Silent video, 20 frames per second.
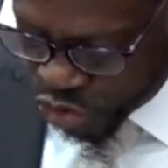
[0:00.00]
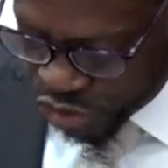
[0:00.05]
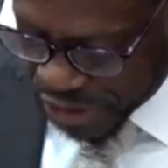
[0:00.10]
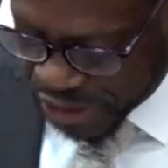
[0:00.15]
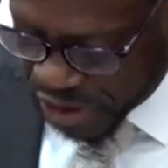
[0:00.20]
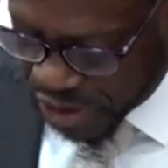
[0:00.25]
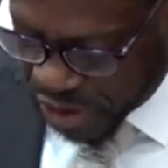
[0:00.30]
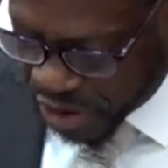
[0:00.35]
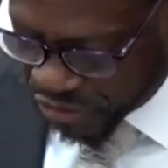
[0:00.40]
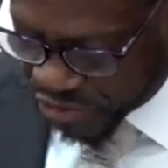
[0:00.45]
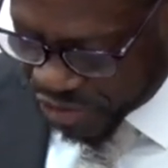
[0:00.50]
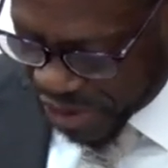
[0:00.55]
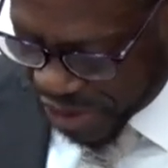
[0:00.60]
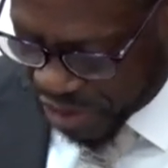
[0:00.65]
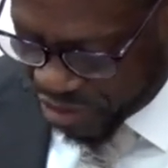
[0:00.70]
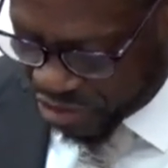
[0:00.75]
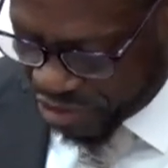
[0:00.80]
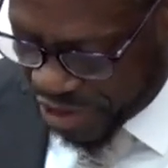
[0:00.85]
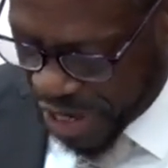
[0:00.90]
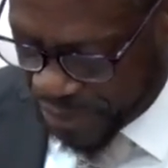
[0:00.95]
Treaty of
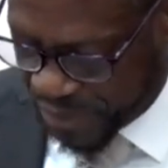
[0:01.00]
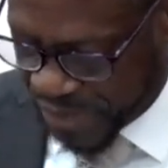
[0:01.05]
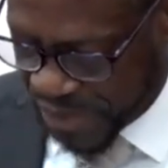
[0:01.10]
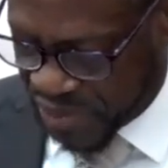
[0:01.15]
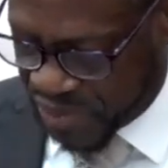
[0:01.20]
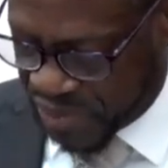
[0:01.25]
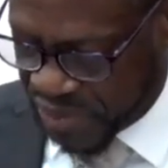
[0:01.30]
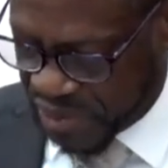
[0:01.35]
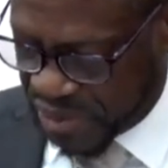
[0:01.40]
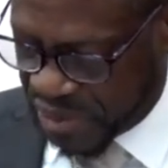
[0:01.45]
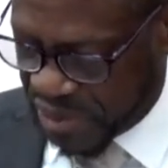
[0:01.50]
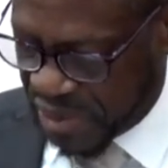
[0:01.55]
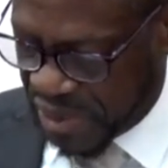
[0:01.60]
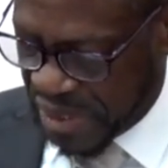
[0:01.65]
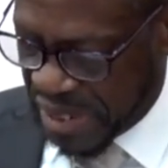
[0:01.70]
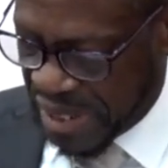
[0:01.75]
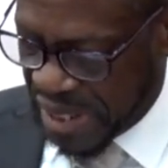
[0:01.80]
Chaguaramas,